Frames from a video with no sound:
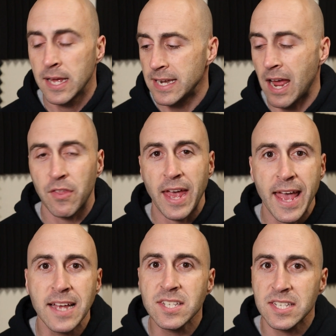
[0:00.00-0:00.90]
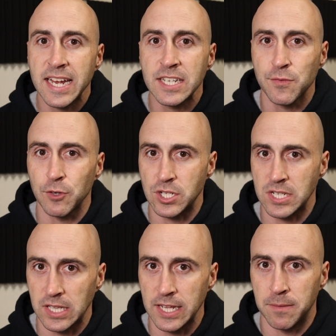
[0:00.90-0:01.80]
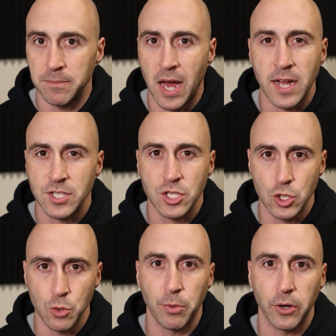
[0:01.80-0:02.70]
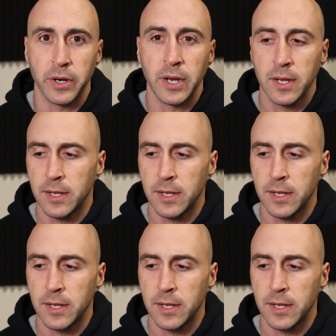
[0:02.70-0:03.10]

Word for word: Now the S stands for slim, not super.